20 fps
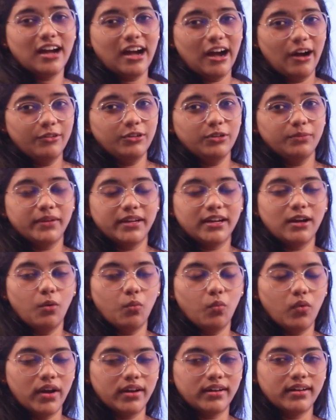how to
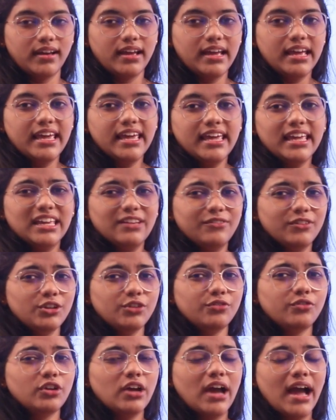become one. Even
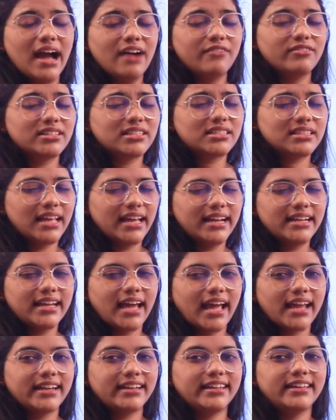if you have a slight
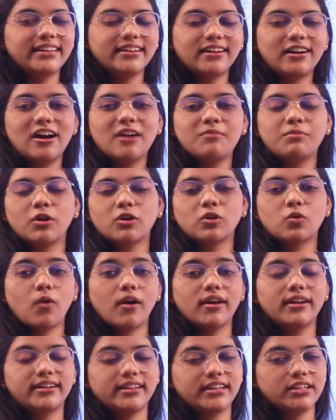idea about
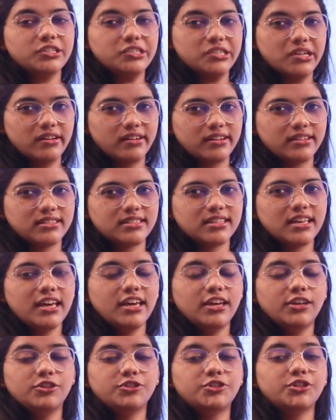quality assurance,
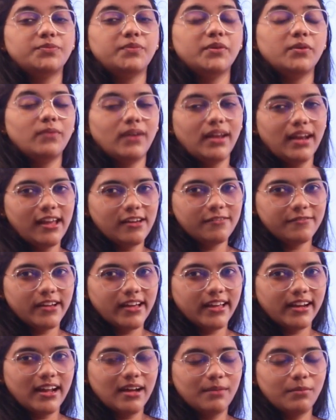you should be well
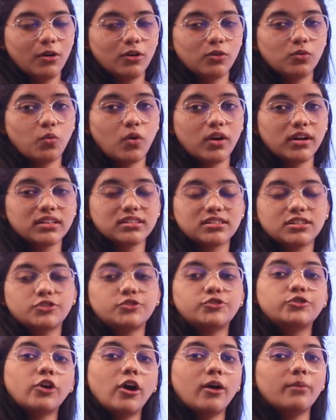aware about what is the
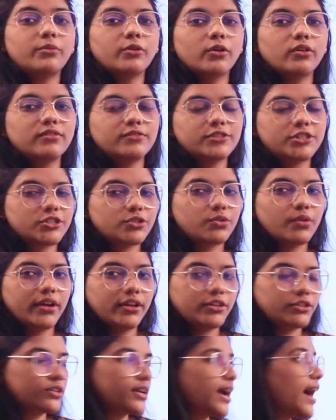job role which is
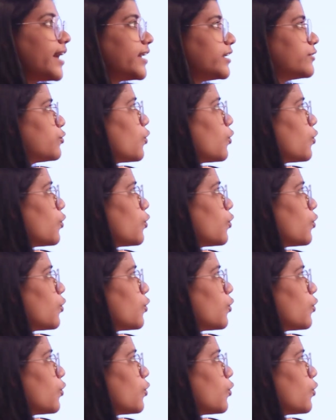going to carry